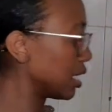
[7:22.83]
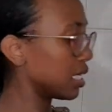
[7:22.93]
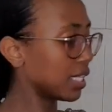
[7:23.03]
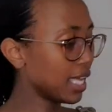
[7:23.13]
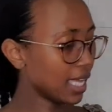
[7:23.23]

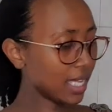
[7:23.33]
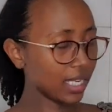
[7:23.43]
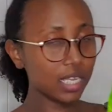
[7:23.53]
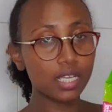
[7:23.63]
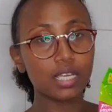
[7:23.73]
Then
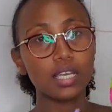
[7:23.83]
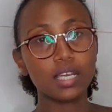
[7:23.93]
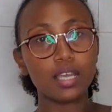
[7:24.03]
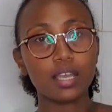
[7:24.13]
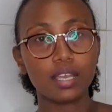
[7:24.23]

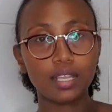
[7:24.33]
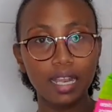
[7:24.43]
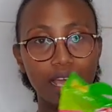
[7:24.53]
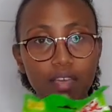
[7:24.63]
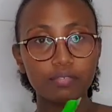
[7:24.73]

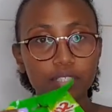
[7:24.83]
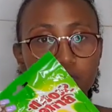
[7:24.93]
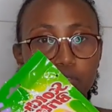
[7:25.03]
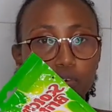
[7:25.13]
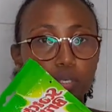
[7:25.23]
gloves
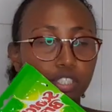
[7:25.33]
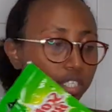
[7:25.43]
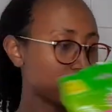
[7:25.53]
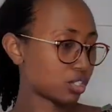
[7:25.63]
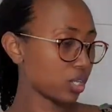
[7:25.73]
for washing
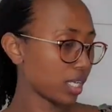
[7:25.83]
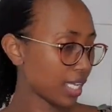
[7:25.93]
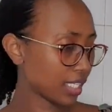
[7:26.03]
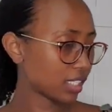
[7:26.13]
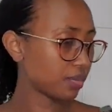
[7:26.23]
the
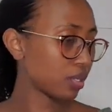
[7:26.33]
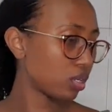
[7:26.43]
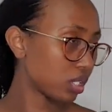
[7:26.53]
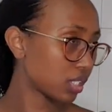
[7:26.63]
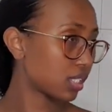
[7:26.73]
toilets,
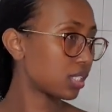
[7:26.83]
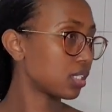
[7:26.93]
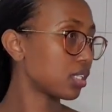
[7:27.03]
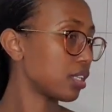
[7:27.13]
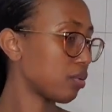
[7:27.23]
because
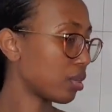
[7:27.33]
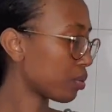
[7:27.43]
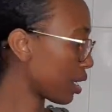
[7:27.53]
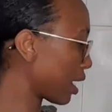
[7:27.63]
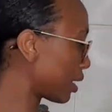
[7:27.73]
the one we
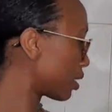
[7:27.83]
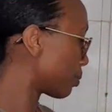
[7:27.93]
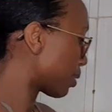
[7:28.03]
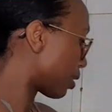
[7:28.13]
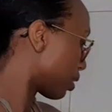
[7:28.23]
had in
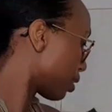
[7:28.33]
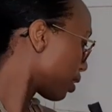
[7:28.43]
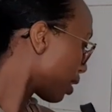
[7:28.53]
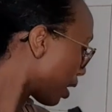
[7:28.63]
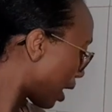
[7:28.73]
my
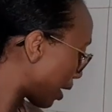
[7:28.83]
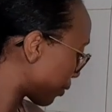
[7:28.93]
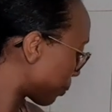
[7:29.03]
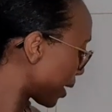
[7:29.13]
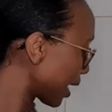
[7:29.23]

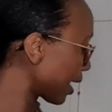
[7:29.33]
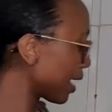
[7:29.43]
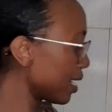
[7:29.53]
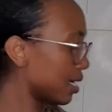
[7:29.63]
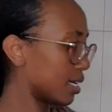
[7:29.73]

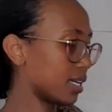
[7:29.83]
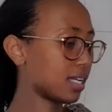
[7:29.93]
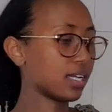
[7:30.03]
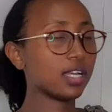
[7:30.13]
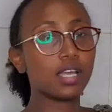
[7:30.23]
Haribika.
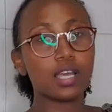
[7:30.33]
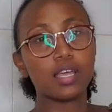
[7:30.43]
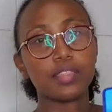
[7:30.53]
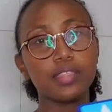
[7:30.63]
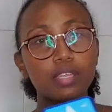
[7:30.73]

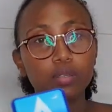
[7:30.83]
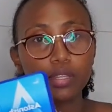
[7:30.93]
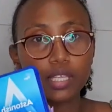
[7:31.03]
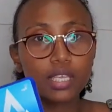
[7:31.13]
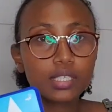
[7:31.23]
Then
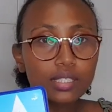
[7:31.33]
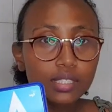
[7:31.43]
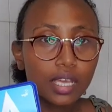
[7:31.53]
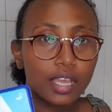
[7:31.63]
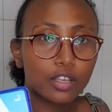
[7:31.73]
this,
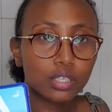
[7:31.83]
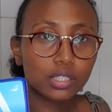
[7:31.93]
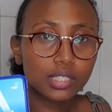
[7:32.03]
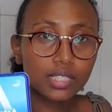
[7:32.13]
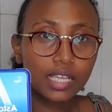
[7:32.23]
I got
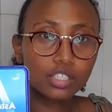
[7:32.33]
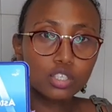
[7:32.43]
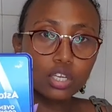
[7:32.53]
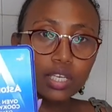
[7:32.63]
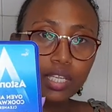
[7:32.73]
this
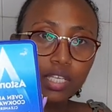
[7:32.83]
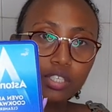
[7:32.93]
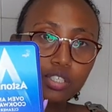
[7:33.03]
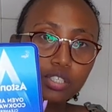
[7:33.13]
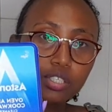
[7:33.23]

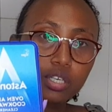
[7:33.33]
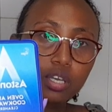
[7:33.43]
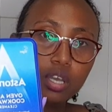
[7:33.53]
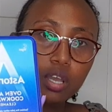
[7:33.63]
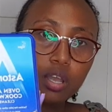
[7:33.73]
Astonish
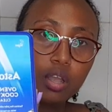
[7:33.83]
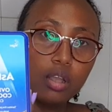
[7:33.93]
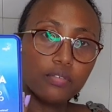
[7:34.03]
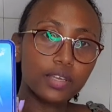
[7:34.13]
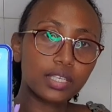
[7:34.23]

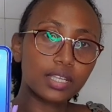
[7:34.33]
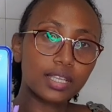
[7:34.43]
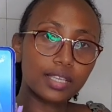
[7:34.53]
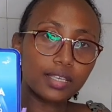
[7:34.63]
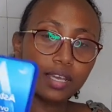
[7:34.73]
oven
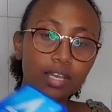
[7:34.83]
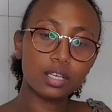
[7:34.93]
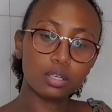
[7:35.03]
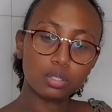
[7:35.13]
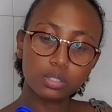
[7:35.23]
cleaner
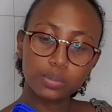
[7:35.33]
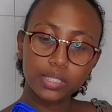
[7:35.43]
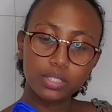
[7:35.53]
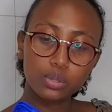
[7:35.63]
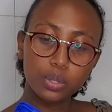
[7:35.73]
because we
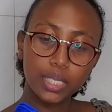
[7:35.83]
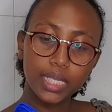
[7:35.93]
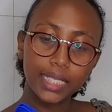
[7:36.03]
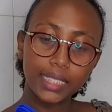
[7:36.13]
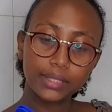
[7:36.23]
need to
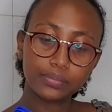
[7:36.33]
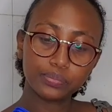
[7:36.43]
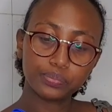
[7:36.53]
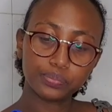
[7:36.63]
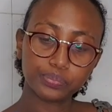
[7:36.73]
clean
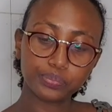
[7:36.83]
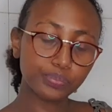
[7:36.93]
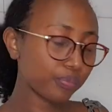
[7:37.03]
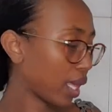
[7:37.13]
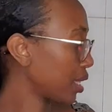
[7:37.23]

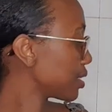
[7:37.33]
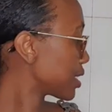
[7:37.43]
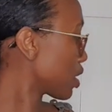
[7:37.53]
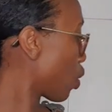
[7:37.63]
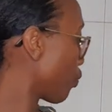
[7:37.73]
the
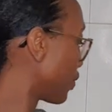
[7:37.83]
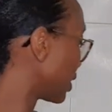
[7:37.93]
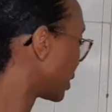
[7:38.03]
oven.